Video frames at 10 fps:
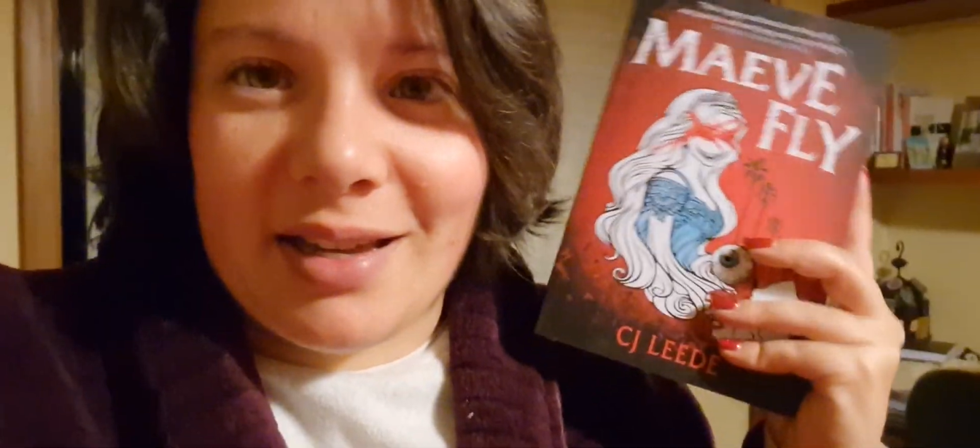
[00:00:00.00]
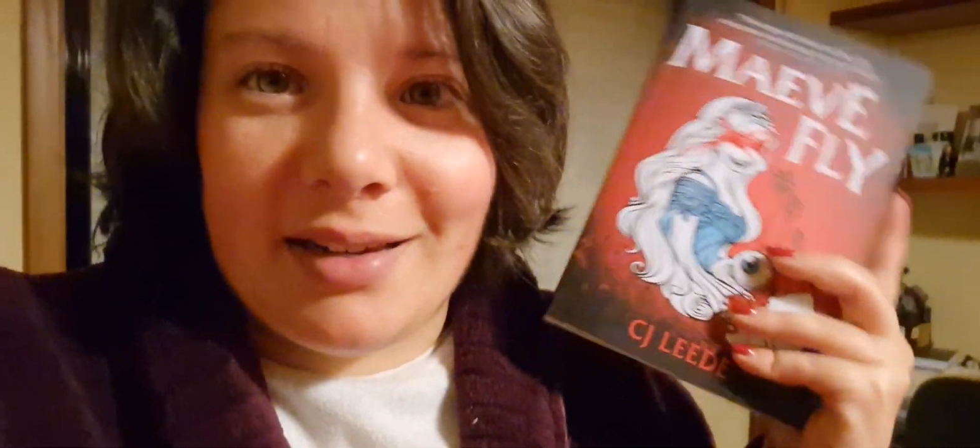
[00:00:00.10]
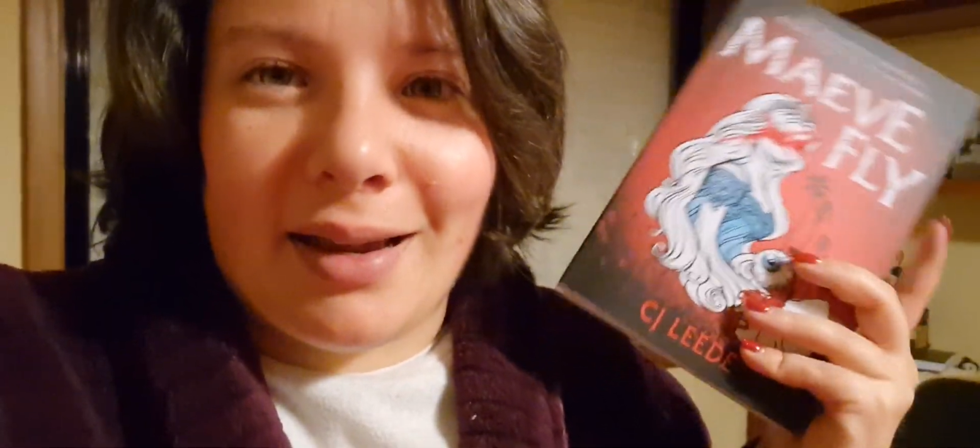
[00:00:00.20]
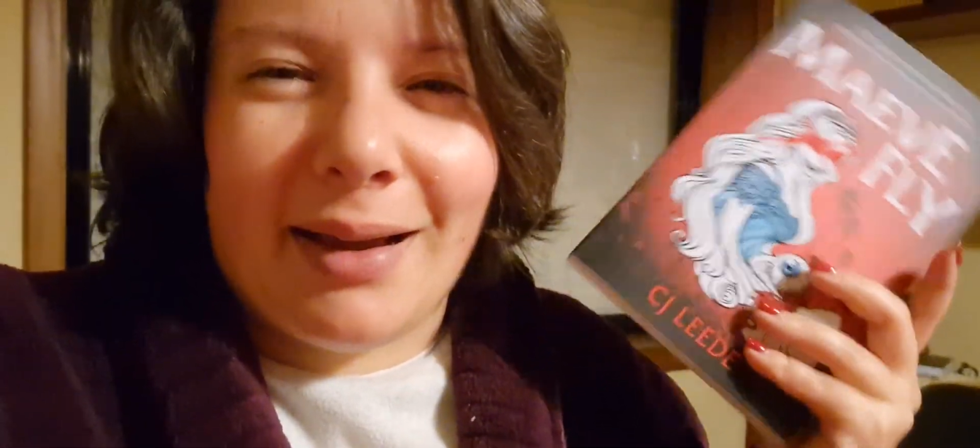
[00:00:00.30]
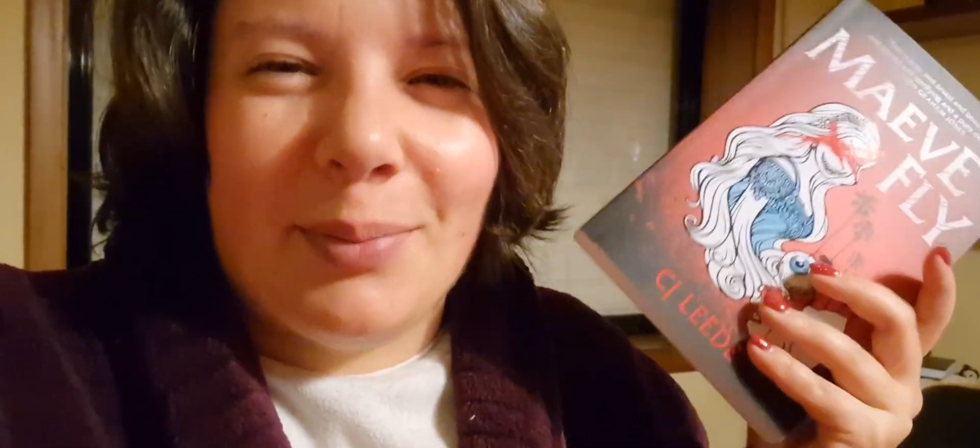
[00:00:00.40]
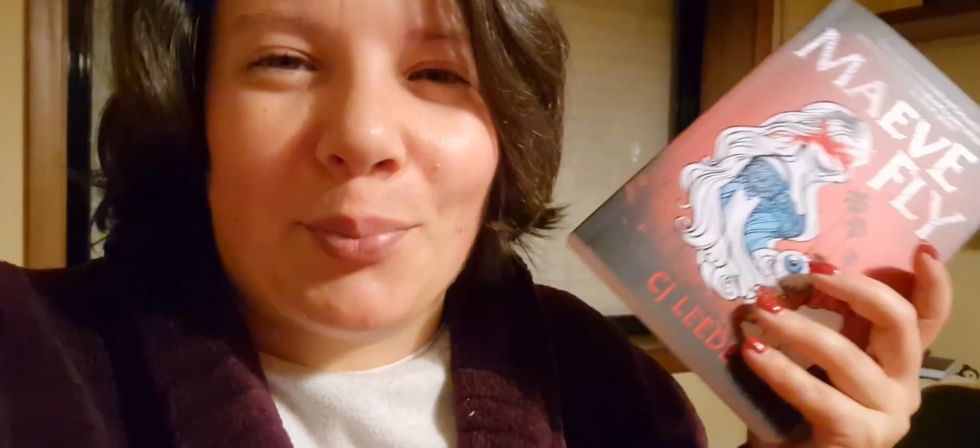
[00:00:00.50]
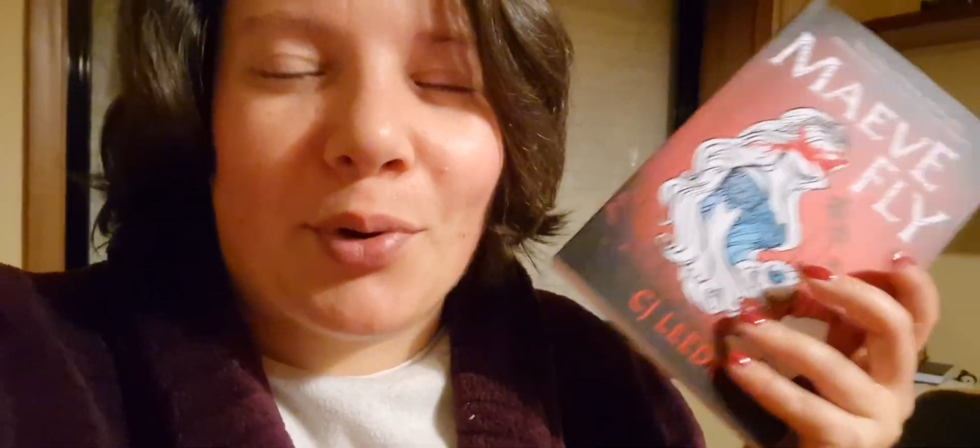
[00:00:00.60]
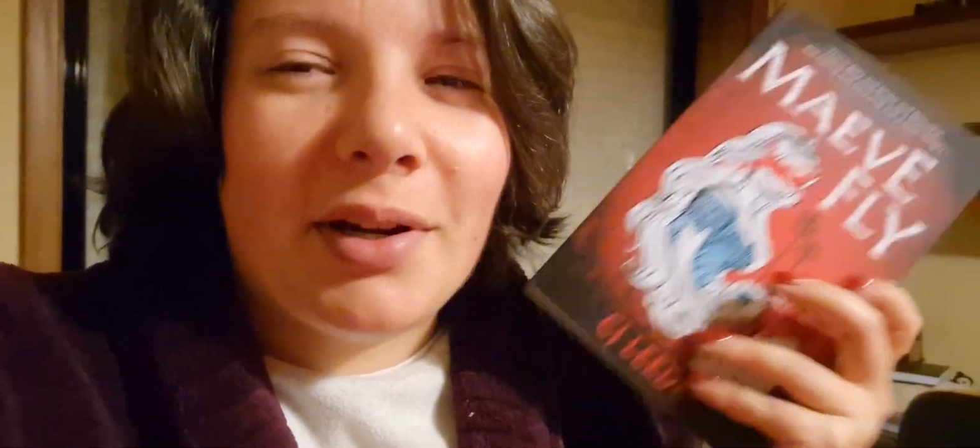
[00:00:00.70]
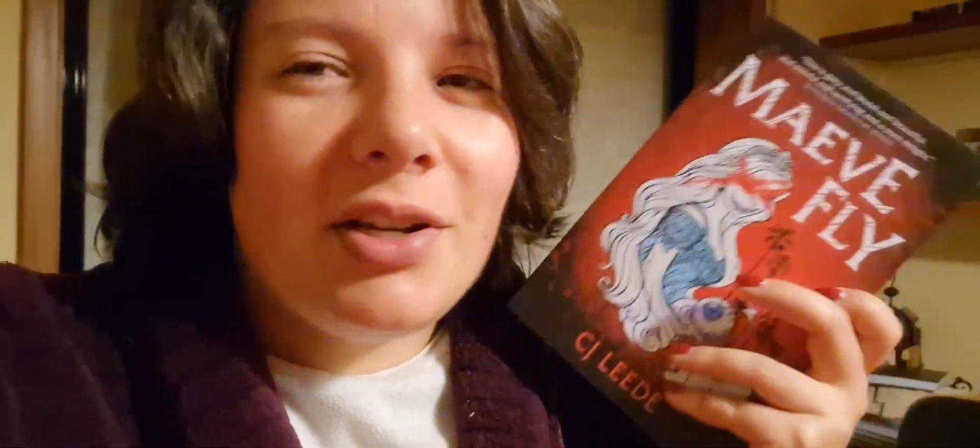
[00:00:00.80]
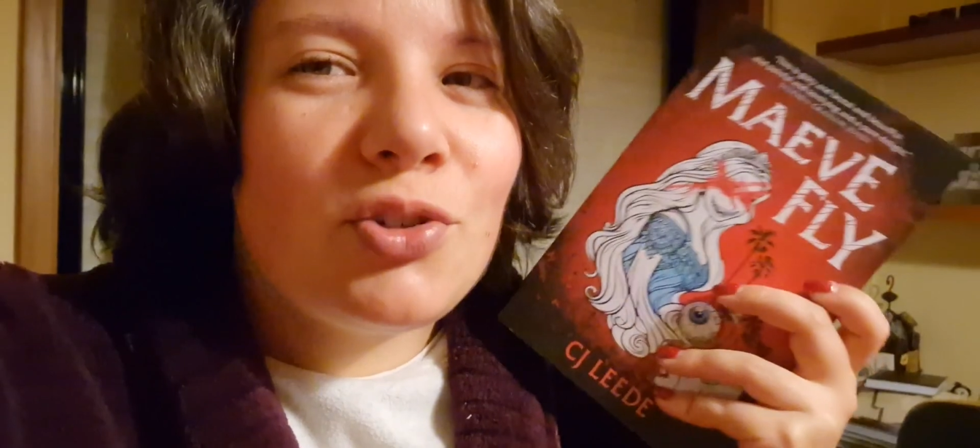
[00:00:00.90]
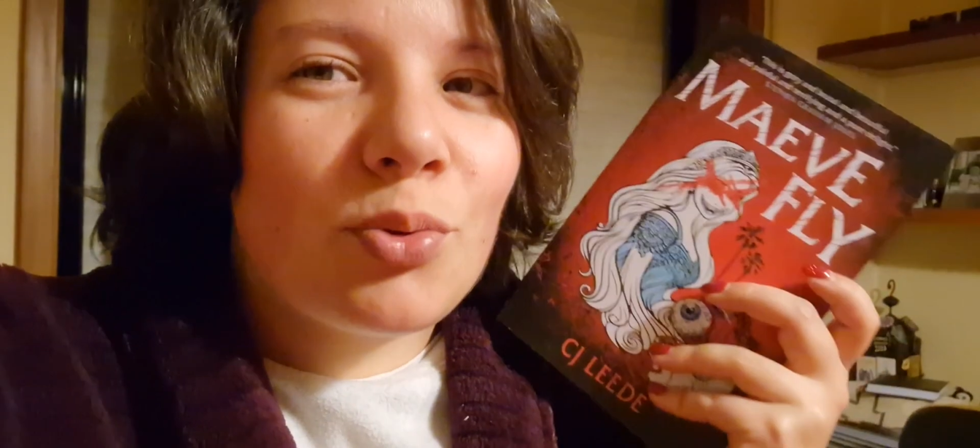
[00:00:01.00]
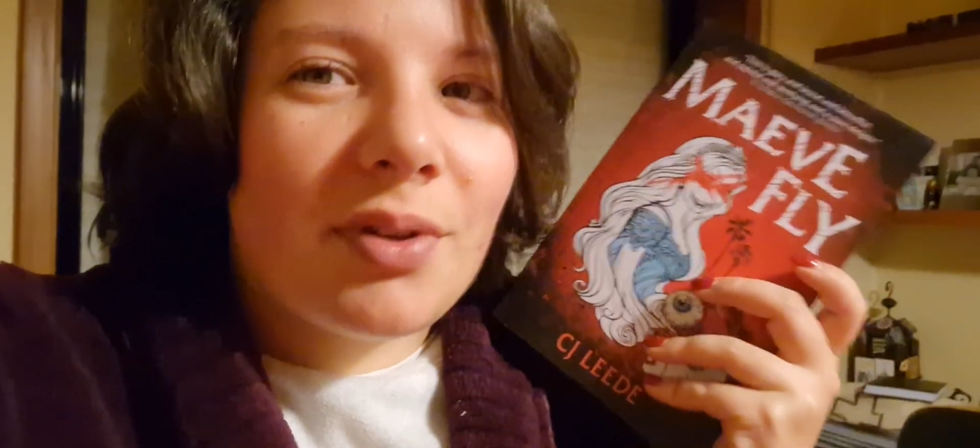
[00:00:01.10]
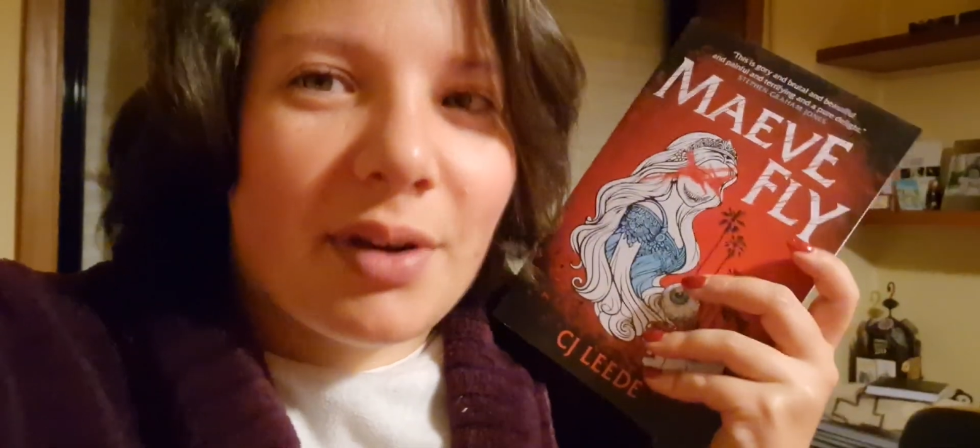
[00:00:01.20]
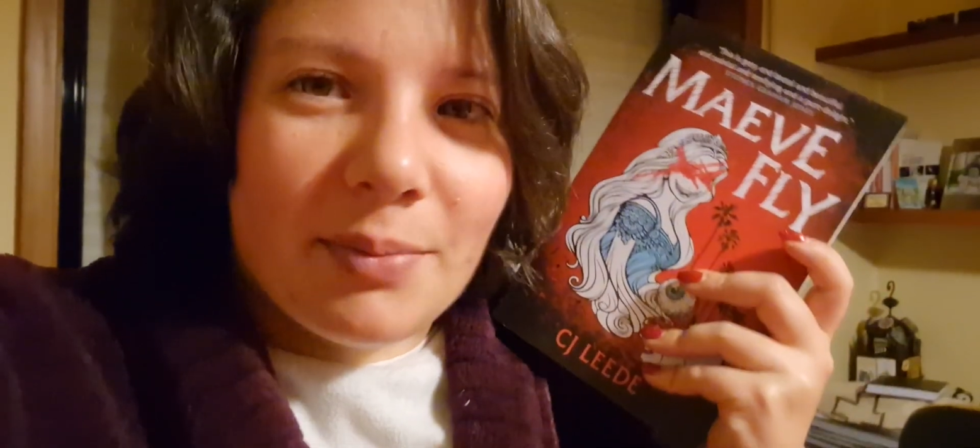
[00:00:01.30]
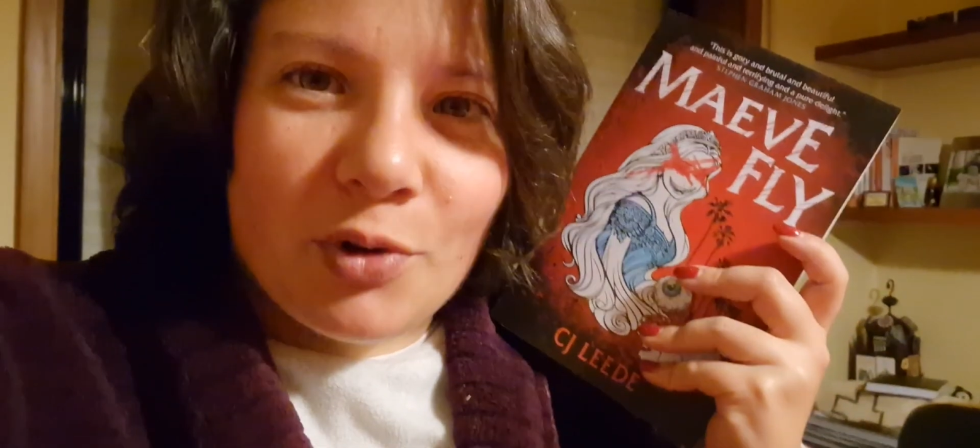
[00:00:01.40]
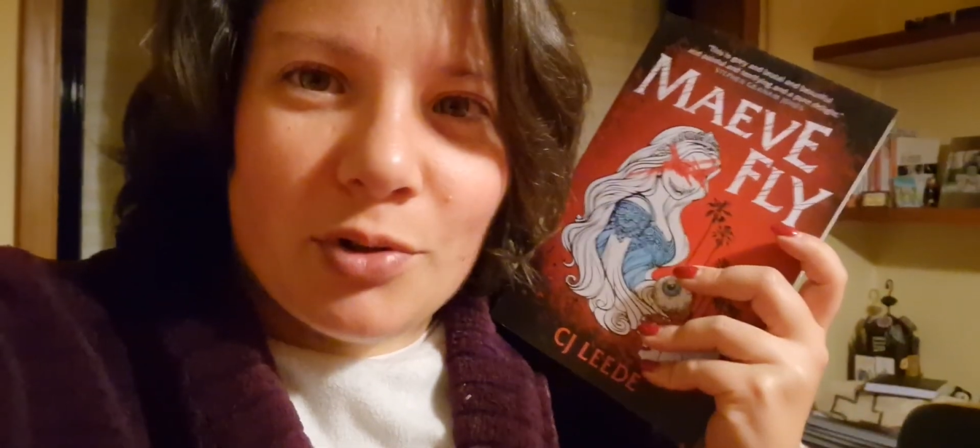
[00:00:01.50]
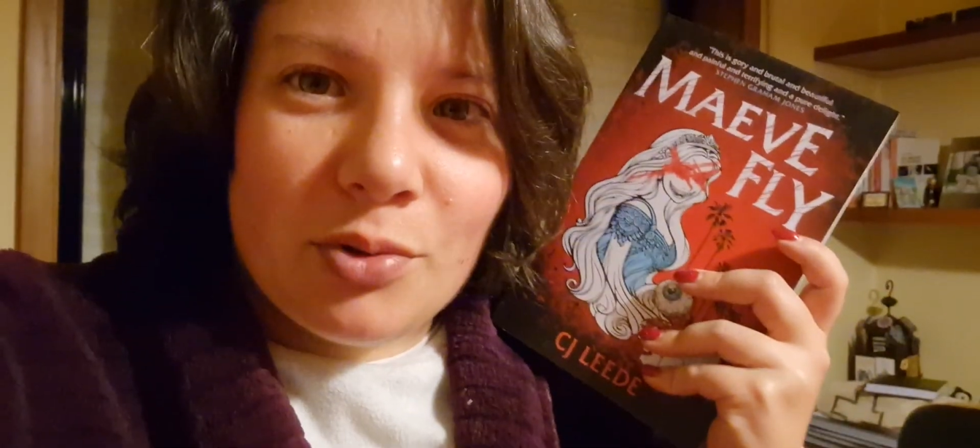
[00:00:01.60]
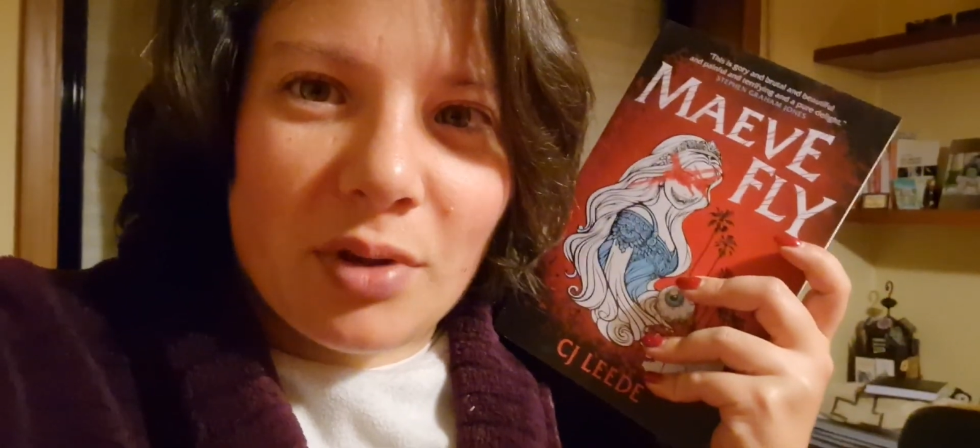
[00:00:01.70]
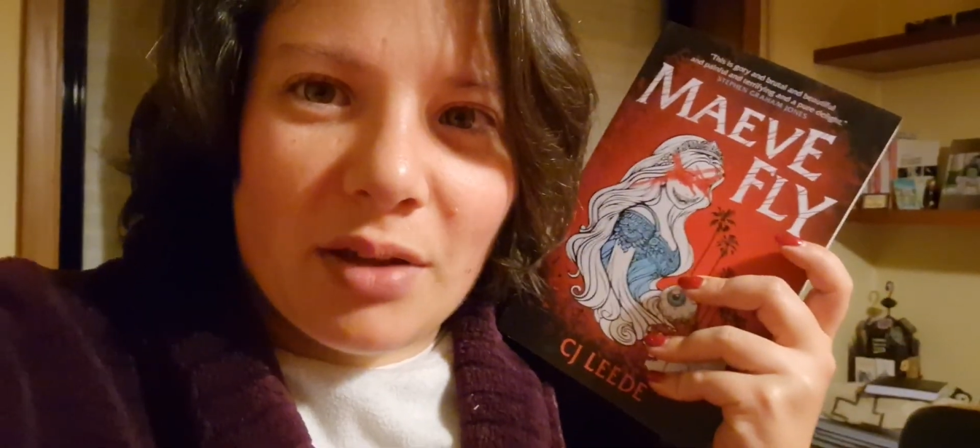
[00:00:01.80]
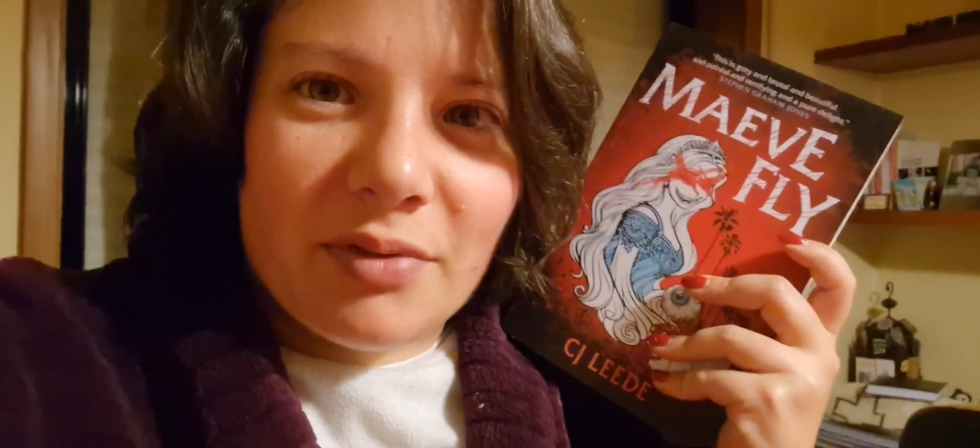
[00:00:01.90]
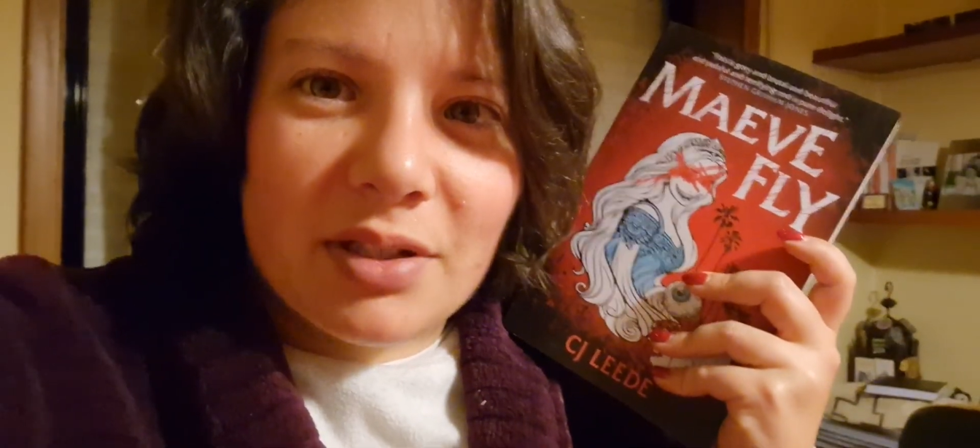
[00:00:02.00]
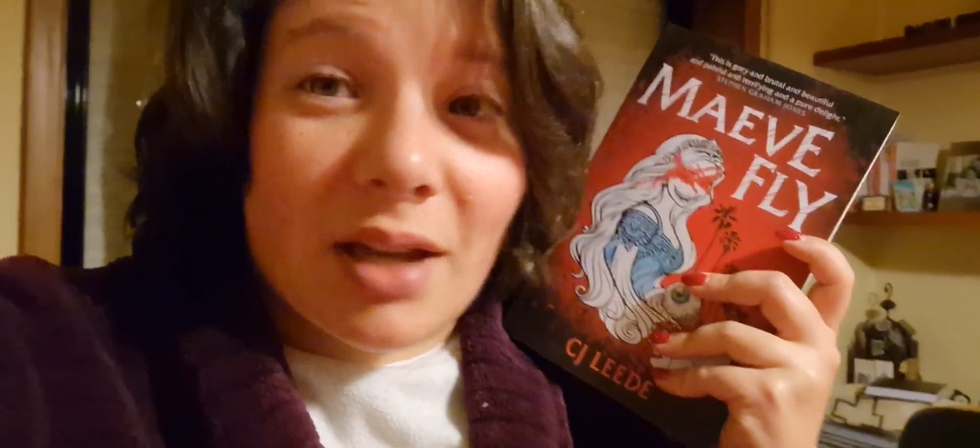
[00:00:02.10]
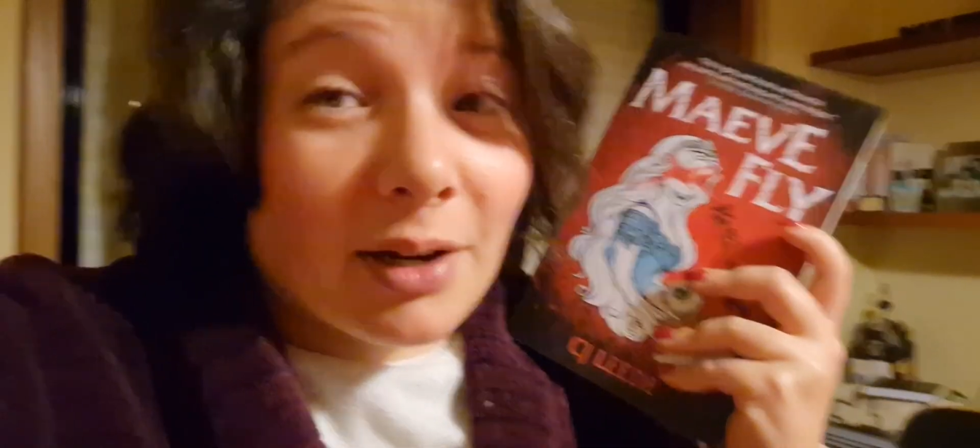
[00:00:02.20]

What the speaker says: and I'm pretty sure that I'm going to love it.